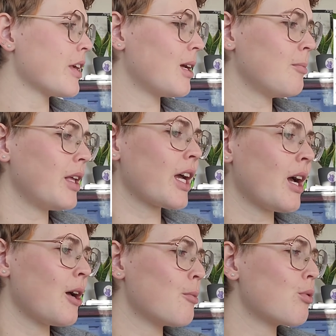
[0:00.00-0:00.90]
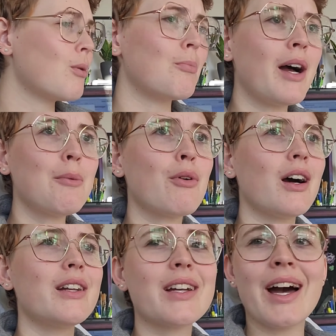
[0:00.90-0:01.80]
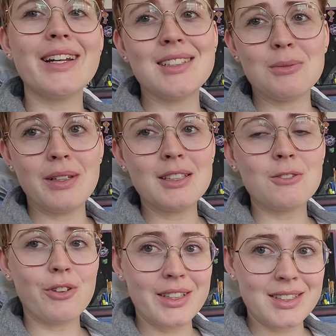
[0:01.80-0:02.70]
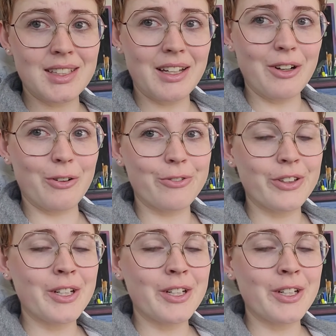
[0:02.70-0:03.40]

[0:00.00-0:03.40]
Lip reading: And I'm like, bro, my product kind of speaks for itself.